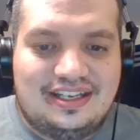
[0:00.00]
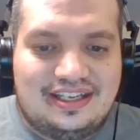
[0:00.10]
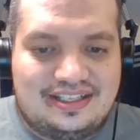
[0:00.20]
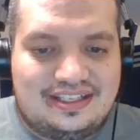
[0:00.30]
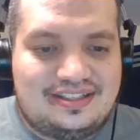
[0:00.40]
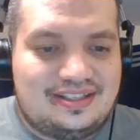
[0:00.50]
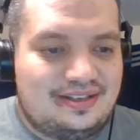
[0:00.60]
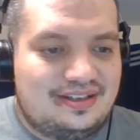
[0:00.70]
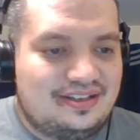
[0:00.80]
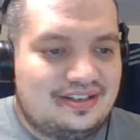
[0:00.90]
That is
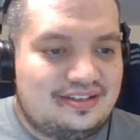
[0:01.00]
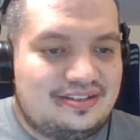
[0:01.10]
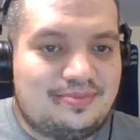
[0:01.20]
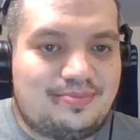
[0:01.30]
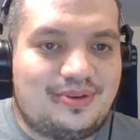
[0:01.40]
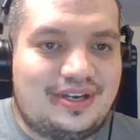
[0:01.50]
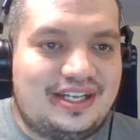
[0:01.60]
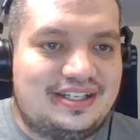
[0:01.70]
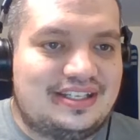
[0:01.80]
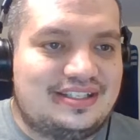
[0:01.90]
a
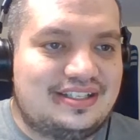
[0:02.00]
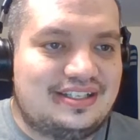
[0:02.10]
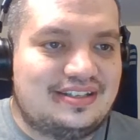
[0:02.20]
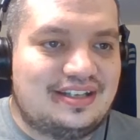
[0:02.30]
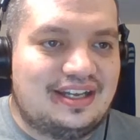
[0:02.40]
pretty decent